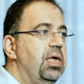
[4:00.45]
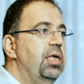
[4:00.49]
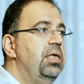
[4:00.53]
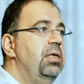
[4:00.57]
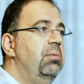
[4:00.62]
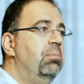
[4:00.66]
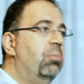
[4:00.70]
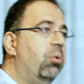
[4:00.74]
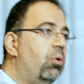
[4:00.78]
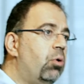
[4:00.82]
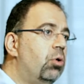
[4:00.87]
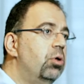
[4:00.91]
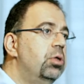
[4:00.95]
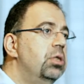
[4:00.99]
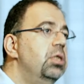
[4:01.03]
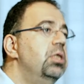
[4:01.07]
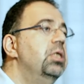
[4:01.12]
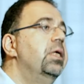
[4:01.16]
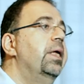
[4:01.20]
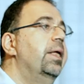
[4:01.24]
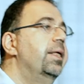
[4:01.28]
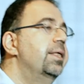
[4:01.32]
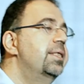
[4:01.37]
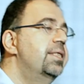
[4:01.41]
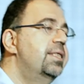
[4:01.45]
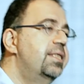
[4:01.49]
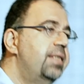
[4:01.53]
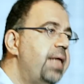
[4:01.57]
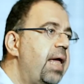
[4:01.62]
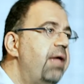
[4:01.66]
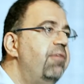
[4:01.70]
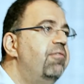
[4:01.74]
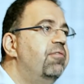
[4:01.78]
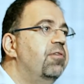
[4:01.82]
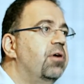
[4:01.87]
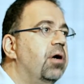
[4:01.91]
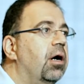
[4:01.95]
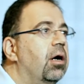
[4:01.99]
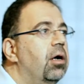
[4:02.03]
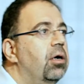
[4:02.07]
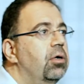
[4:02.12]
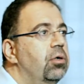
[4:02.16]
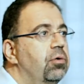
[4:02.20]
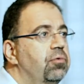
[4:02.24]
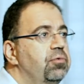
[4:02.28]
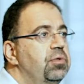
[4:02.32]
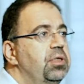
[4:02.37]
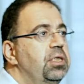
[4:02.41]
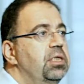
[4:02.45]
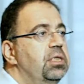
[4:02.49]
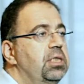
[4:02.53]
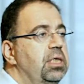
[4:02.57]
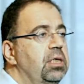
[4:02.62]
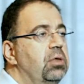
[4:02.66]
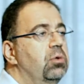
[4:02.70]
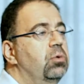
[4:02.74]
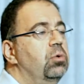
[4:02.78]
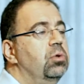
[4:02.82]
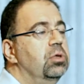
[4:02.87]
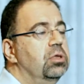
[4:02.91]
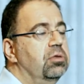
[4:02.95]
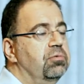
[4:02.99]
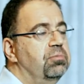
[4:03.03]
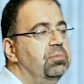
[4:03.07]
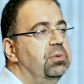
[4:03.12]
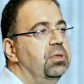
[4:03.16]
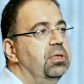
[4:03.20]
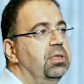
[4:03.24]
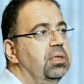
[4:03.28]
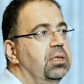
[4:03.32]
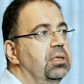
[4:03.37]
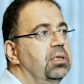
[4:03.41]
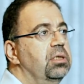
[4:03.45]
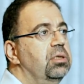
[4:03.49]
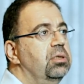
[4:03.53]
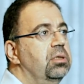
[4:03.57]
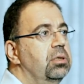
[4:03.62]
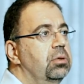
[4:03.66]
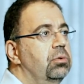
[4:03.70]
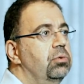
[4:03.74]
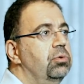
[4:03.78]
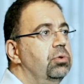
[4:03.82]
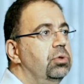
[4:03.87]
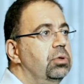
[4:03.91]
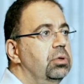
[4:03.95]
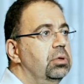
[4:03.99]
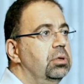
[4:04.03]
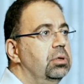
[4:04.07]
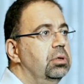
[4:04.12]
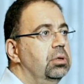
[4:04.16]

an important safeguard of these inclusive political institutions.